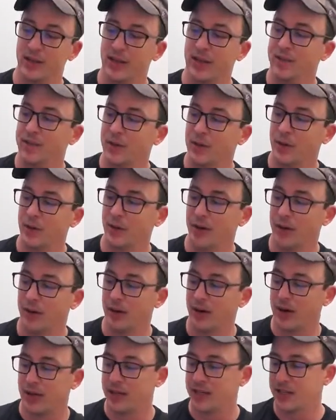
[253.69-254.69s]
if
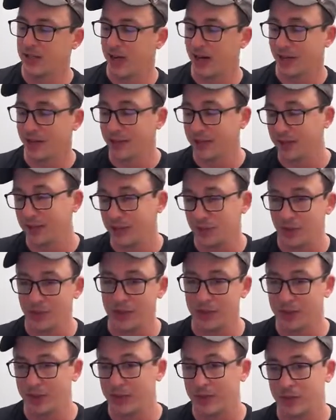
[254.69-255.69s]
you're toggling
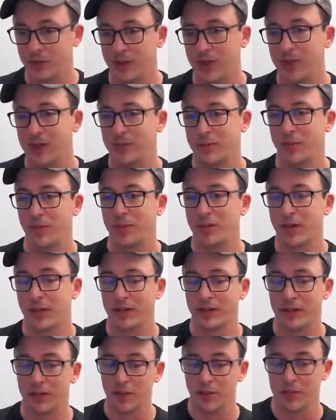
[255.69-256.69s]
between two streams, or you're
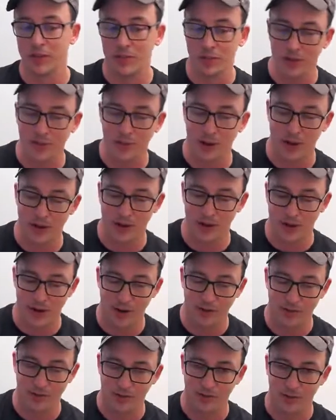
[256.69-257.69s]
toggling one stream on and
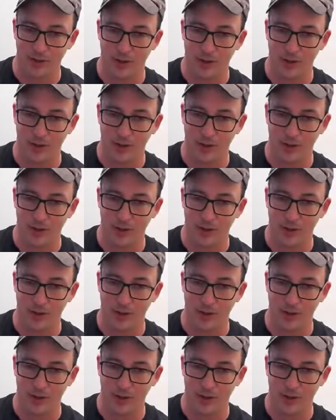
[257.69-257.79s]
off.